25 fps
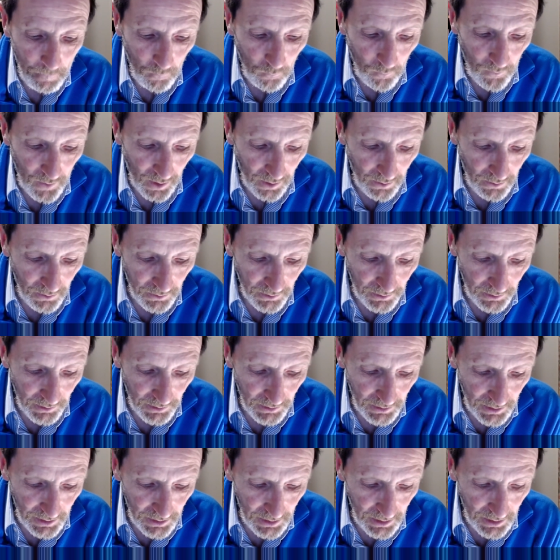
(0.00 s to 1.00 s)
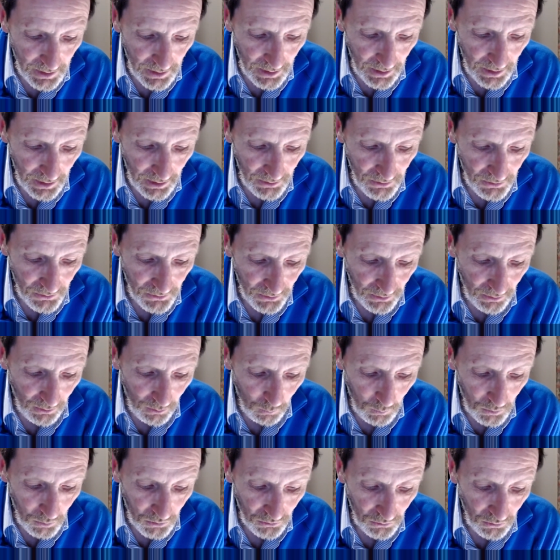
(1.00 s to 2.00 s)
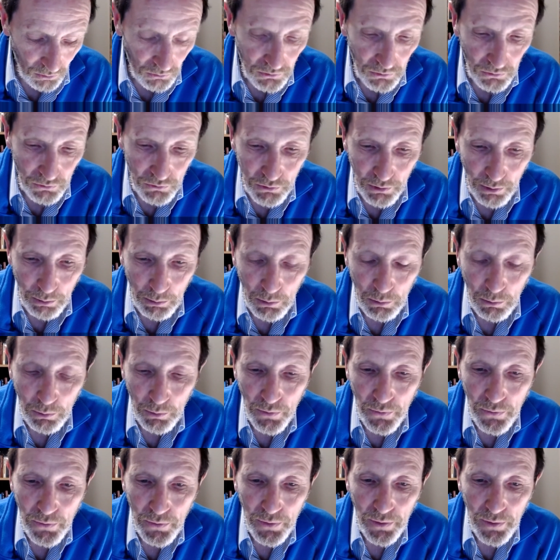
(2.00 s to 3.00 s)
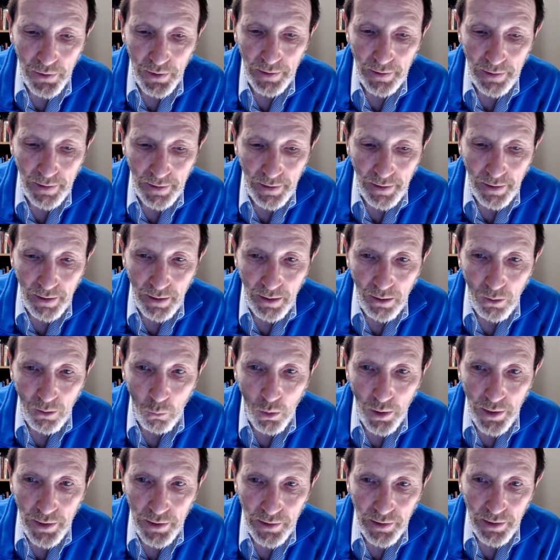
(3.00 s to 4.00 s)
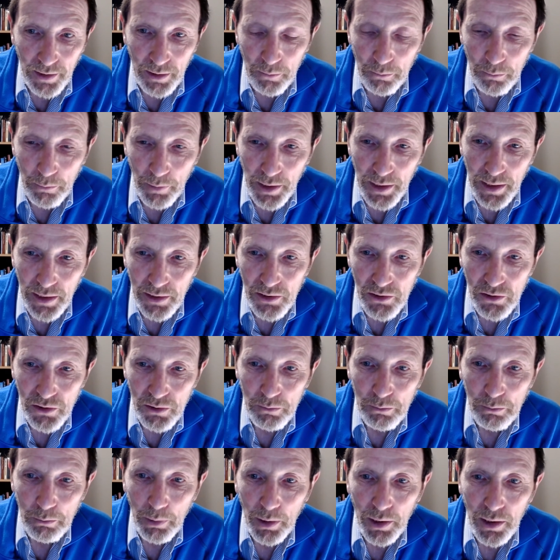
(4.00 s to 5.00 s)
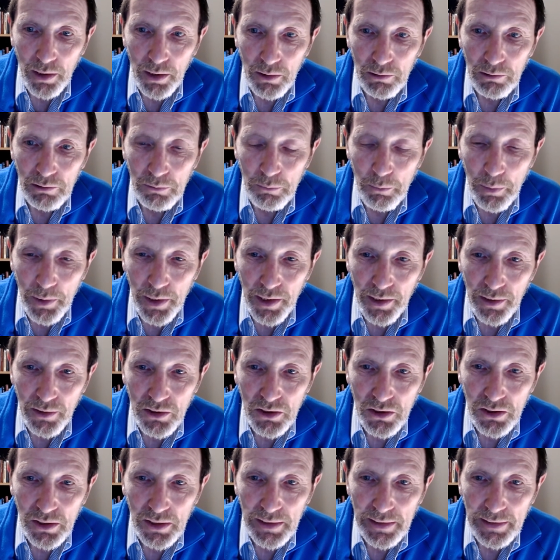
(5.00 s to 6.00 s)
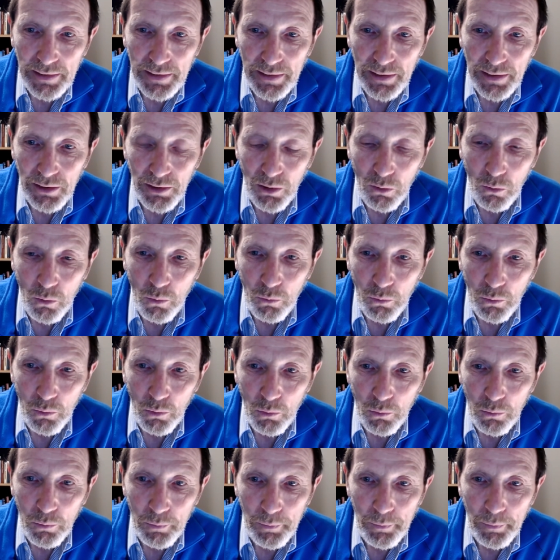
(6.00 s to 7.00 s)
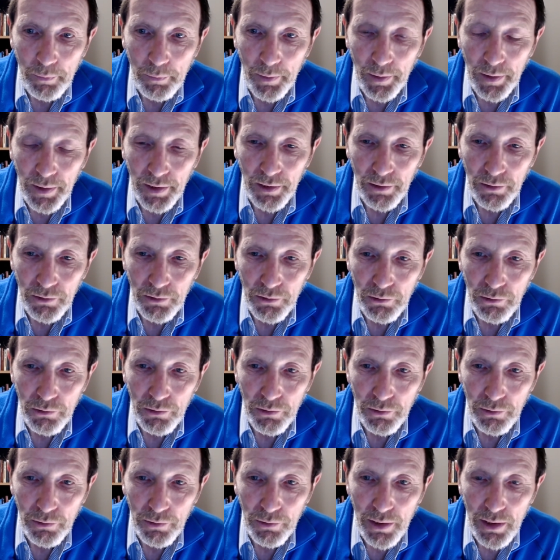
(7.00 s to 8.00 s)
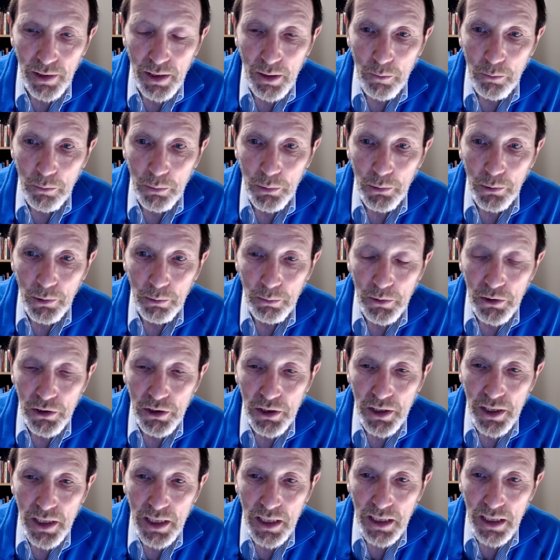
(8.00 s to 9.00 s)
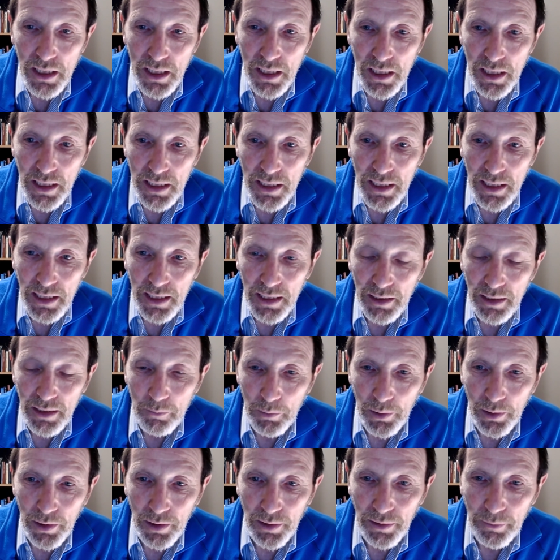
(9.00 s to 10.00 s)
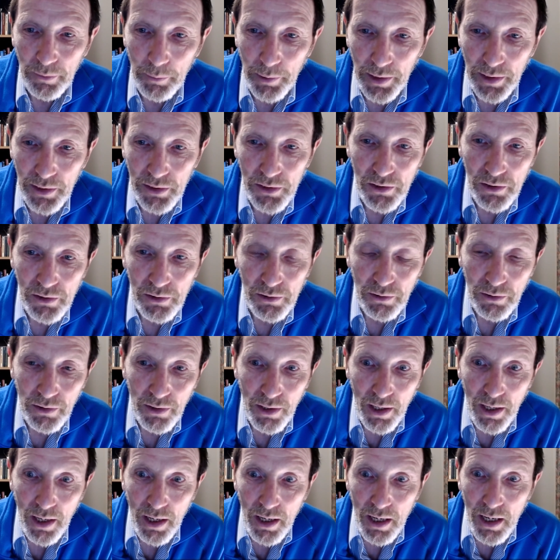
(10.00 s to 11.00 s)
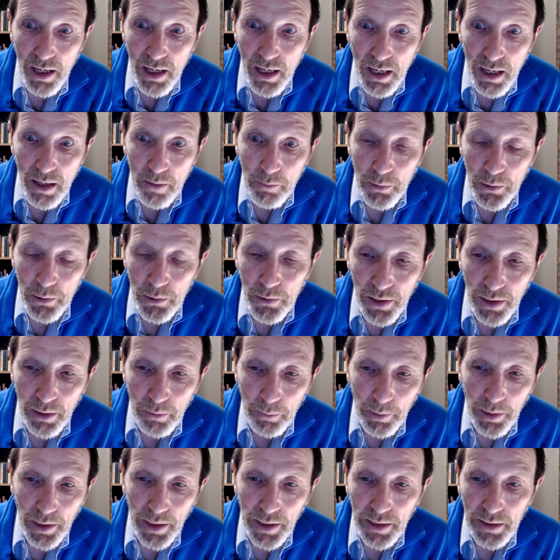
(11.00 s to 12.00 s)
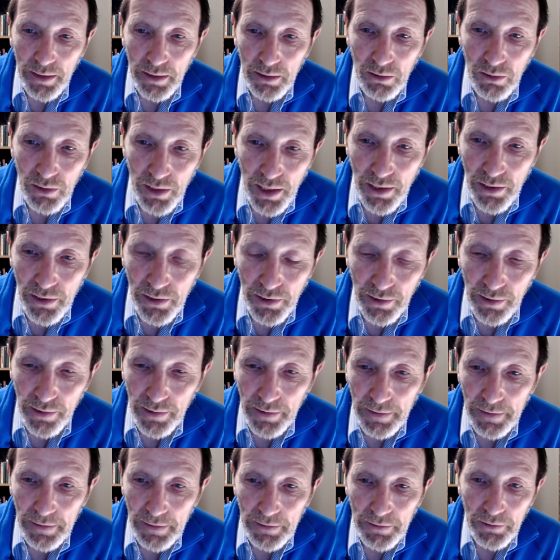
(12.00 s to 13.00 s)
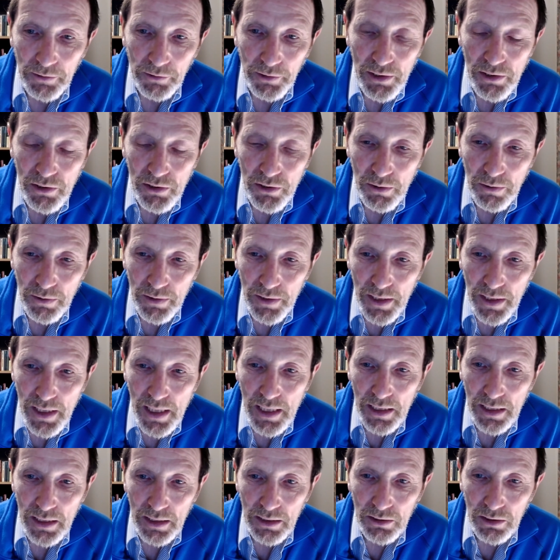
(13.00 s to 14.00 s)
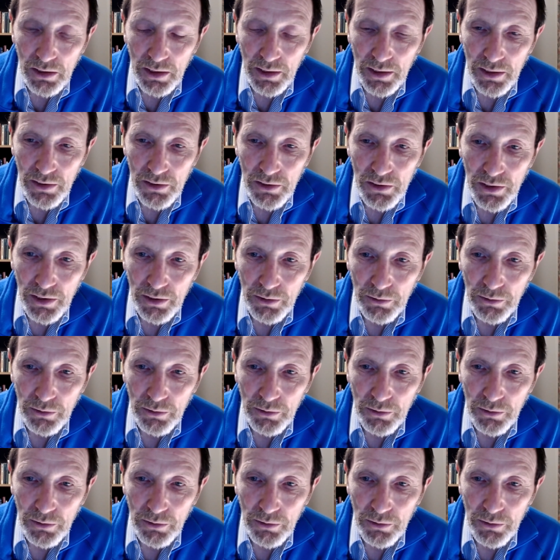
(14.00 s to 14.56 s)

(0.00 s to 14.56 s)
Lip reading: There was also trouble with the winding mechanism barrel being slightly oval due to poor machining technique, but I managed to put that back in the lathe and rescue that, and it's now